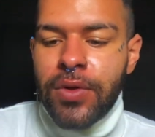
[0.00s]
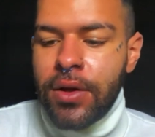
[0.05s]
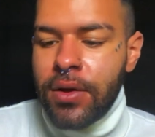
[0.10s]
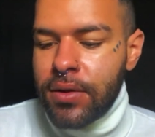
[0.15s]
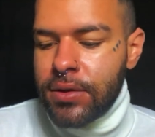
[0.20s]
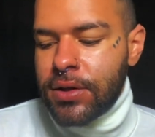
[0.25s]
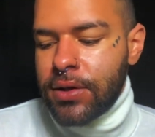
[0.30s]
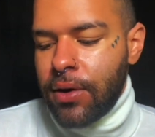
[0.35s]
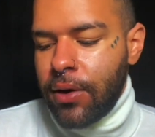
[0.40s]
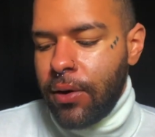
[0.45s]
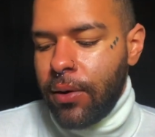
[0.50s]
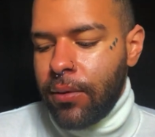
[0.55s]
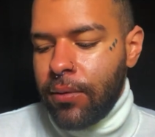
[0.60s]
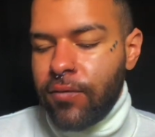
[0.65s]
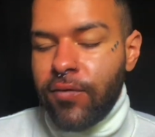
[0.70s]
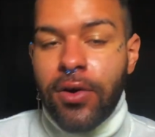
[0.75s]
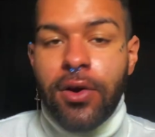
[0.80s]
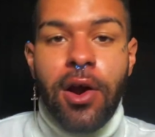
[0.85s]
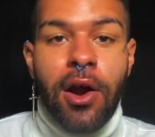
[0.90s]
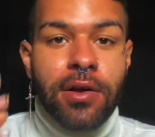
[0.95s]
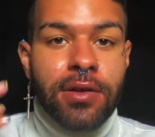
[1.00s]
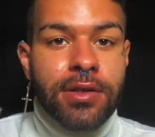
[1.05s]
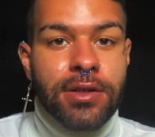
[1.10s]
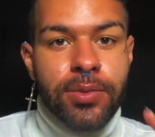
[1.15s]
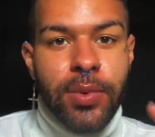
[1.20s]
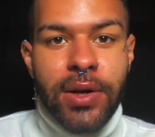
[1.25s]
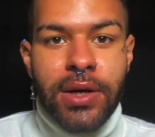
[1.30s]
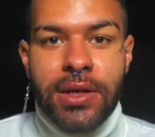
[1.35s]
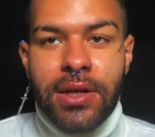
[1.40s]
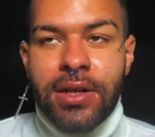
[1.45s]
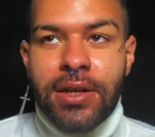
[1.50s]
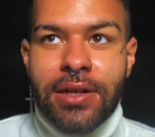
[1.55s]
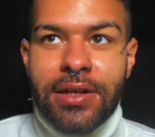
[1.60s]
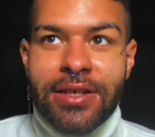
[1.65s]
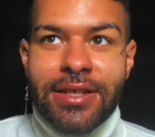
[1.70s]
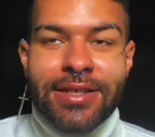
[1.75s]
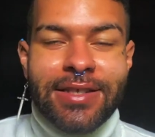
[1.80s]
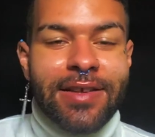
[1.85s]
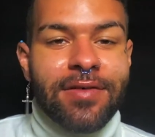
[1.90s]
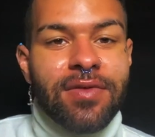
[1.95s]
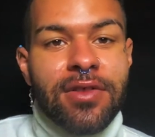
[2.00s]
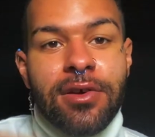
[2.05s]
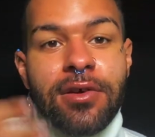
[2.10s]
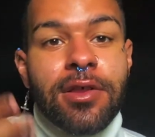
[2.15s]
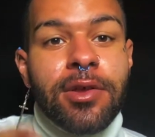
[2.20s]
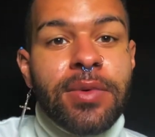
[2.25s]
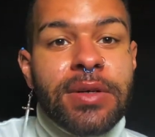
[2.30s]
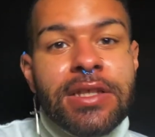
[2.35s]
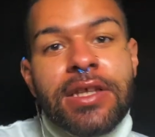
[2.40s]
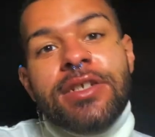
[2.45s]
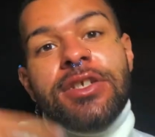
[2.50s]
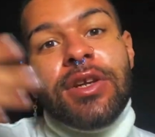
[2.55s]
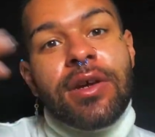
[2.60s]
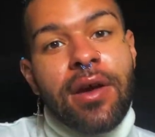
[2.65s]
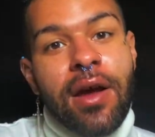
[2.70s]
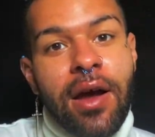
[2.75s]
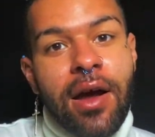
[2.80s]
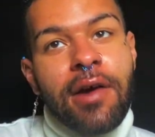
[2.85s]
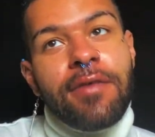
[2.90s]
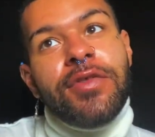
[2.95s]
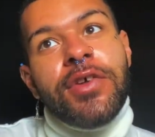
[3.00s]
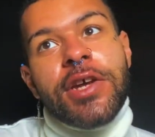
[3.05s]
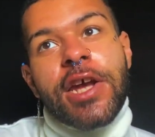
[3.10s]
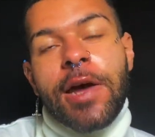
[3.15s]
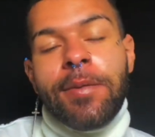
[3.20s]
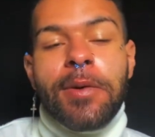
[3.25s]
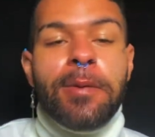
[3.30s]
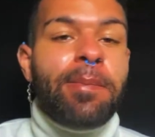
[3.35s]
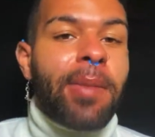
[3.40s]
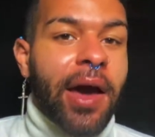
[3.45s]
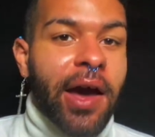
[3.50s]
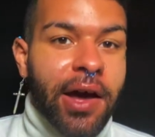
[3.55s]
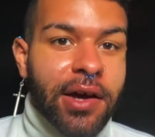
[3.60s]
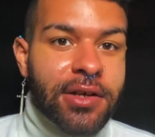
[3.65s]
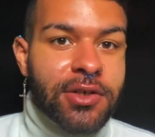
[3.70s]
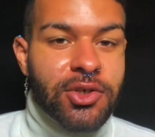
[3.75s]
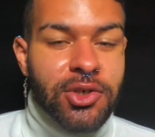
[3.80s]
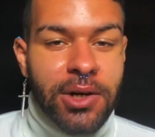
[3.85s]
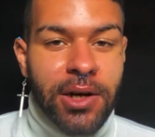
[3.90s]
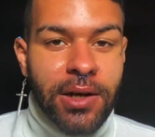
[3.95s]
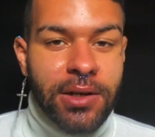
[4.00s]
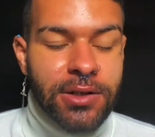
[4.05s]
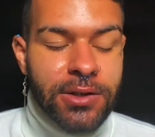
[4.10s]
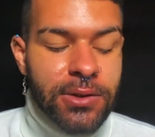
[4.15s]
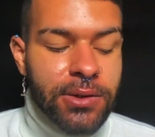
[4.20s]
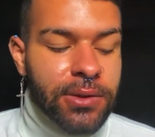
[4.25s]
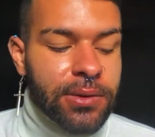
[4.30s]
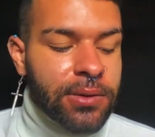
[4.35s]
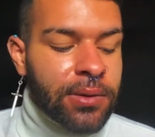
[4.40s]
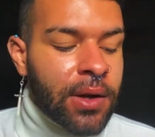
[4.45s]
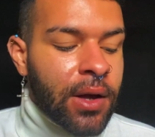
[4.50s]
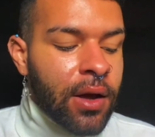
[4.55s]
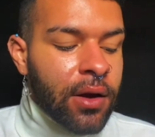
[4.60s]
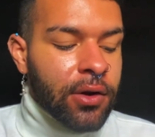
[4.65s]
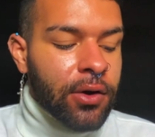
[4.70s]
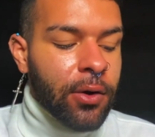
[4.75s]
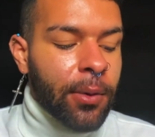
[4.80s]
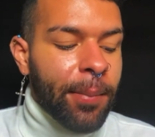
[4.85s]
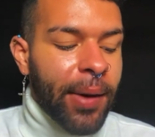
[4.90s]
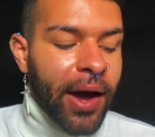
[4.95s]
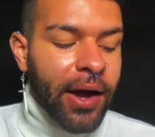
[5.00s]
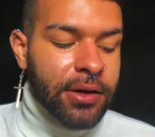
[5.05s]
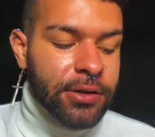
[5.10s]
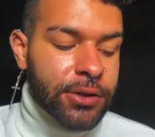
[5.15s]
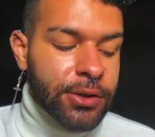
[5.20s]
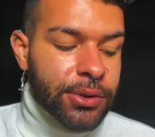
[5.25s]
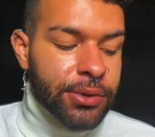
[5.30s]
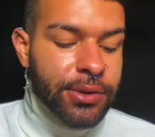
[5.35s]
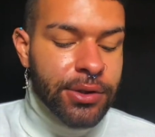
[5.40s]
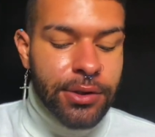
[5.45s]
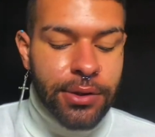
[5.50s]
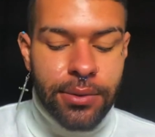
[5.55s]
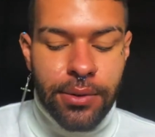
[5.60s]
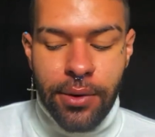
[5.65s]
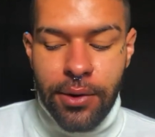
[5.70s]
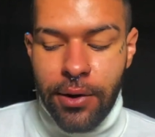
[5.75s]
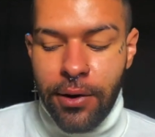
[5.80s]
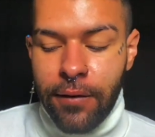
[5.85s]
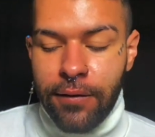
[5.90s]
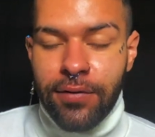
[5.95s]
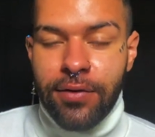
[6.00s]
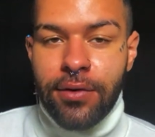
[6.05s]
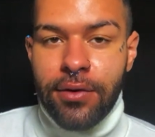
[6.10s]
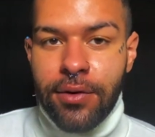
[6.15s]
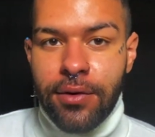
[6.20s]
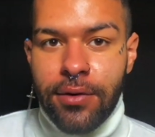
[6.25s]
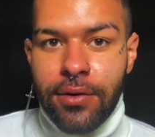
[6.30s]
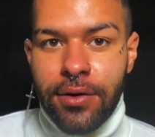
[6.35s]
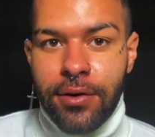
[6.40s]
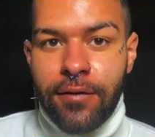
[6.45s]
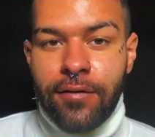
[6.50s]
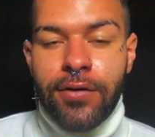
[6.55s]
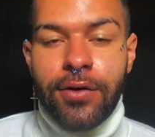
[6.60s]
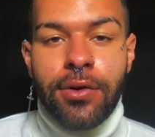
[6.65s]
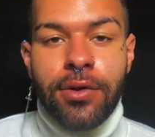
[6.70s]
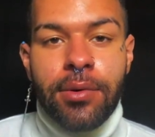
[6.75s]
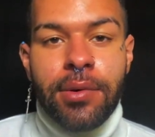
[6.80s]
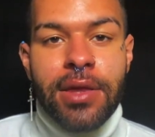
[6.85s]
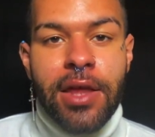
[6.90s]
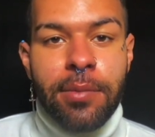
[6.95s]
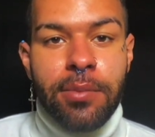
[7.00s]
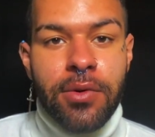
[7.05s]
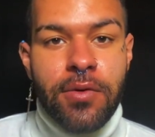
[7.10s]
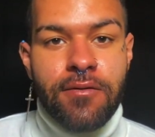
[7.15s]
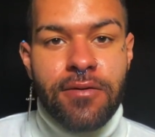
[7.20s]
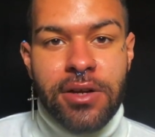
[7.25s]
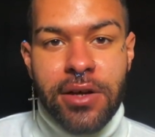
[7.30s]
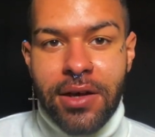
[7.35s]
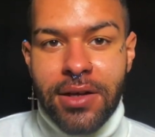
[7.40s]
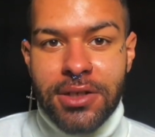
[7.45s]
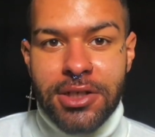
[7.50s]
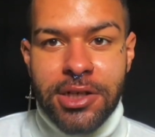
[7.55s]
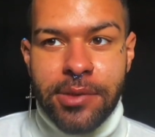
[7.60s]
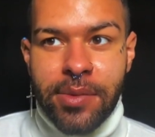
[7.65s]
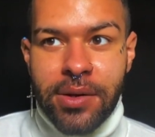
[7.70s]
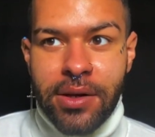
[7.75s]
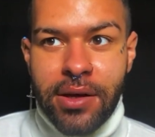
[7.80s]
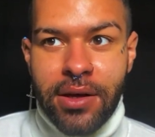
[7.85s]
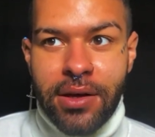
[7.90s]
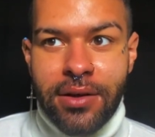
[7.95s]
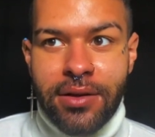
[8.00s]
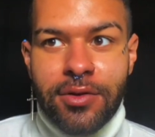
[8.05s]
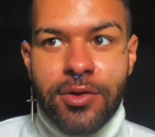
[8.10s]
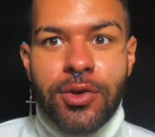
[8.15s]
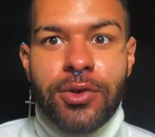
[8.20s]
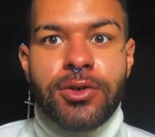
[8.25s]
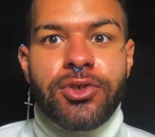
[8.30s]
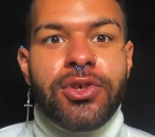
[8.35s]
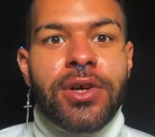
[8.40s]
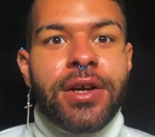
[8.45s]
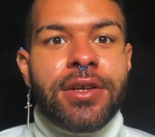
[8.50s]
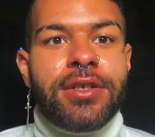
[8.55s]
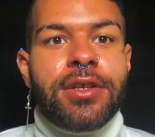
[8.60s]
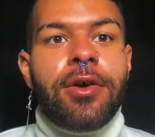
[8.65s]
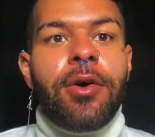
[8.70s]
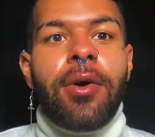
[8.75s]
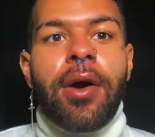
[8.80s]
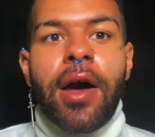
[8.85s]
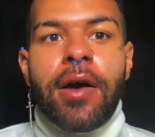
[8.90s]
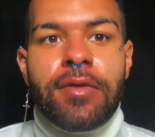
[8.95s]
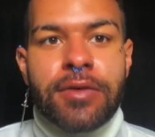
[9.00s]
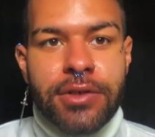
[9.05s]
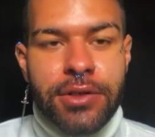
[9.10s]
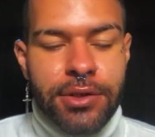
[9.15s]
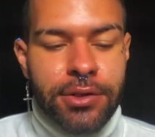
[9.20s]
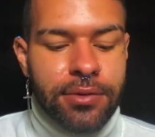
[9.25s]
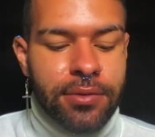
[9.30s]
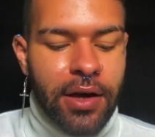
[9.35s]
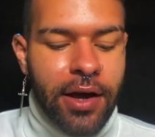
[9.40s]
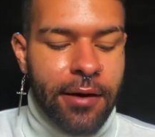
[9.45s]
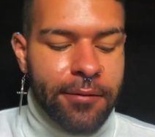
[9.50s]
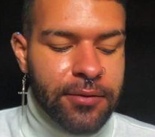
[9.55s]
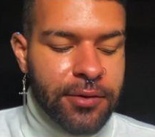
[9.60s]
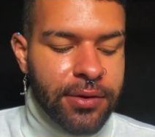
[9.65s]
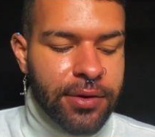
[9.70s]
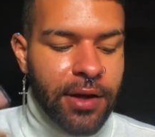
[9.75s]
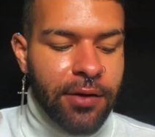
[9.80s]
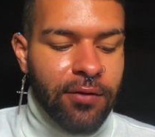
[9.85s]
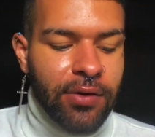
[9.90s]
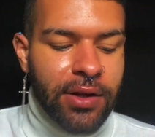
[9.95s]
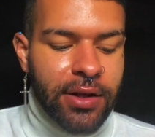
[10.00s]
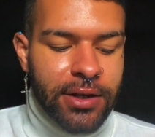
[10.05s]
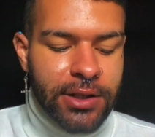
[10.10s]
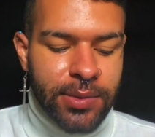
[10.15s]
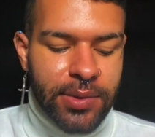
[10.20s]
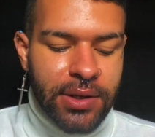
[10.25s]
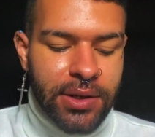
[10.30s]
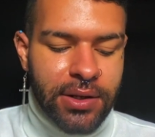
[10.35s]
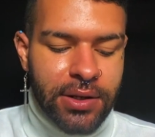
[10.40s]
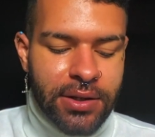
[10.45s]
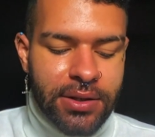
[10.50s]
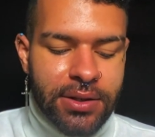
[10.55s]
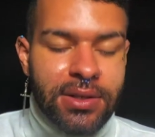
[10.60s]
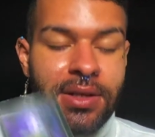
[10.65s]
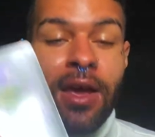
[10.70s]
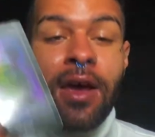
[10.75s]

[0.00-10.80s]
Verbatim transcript: So regardless what it is, if they're the one that took off, they're coming back, trying to go back to you, or if they're if you're the one that moved on, Gemini, they're trying to go after you after they realize what it is.